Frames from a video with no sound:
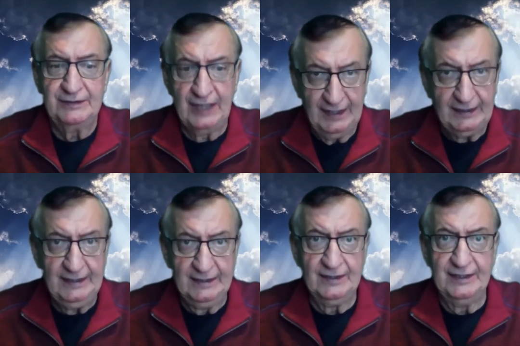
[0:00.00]

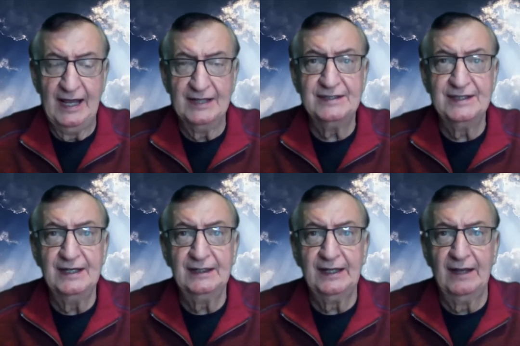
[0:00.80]
tech in the
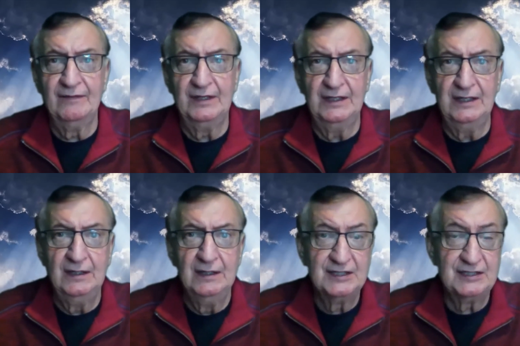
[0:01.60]
NASDAQ and
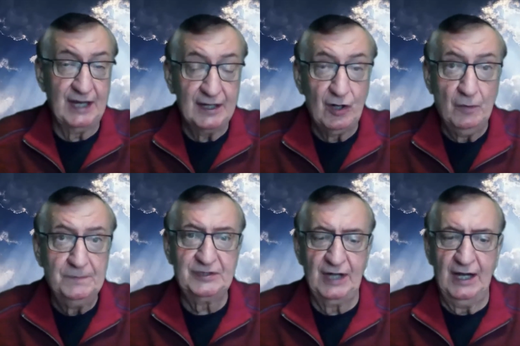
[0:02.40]
the
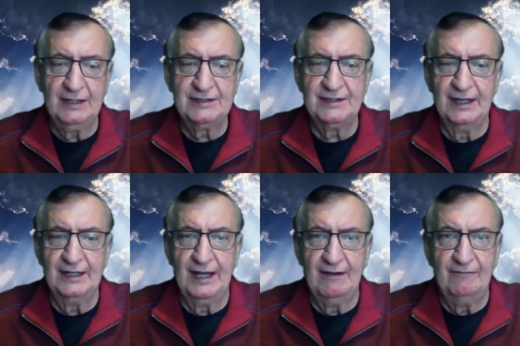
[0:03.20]
stay-at-home stocks
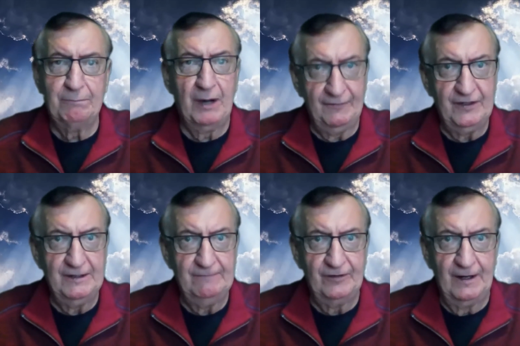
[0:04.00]
that have
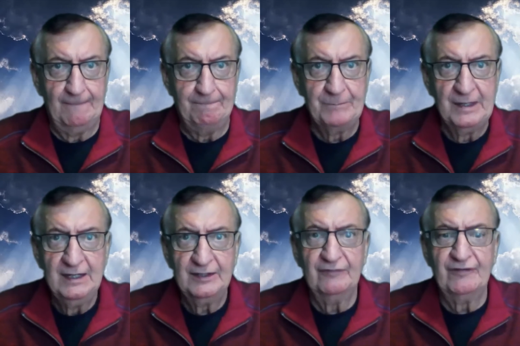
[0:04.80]
profited from
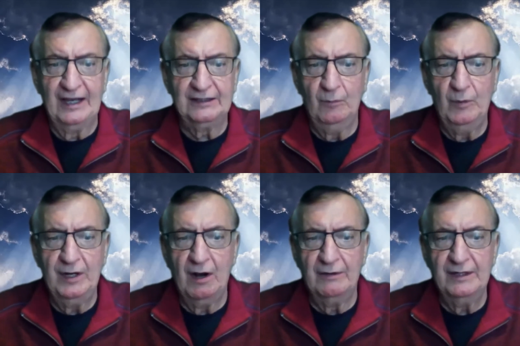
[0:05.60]
the fact that
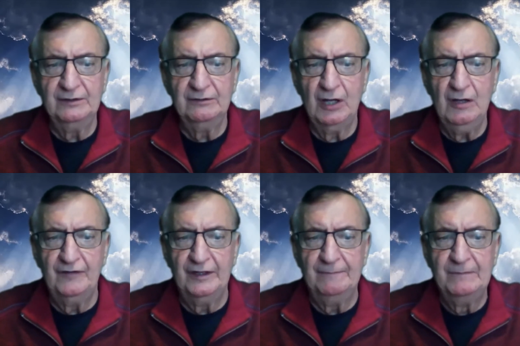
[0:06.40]
we are in
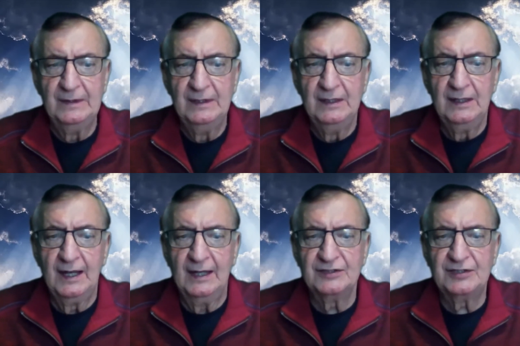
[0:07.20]
COVID.
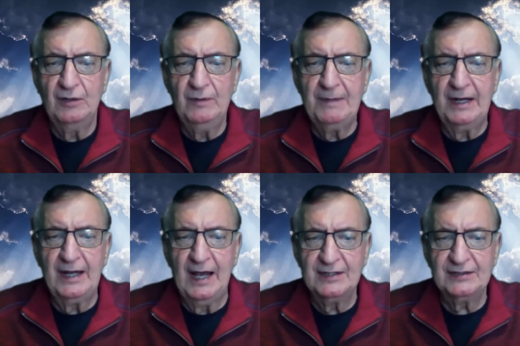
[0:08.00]
And so we might
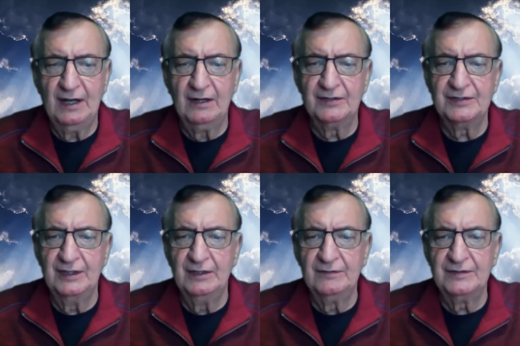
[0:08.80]
ask
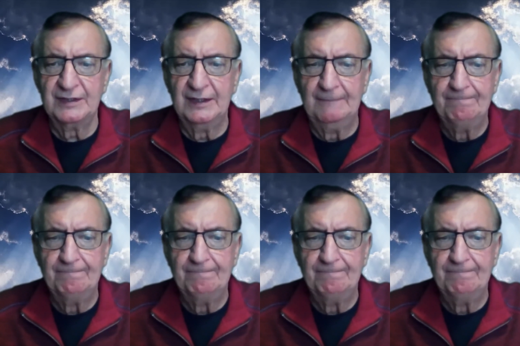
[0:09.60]
ourselves,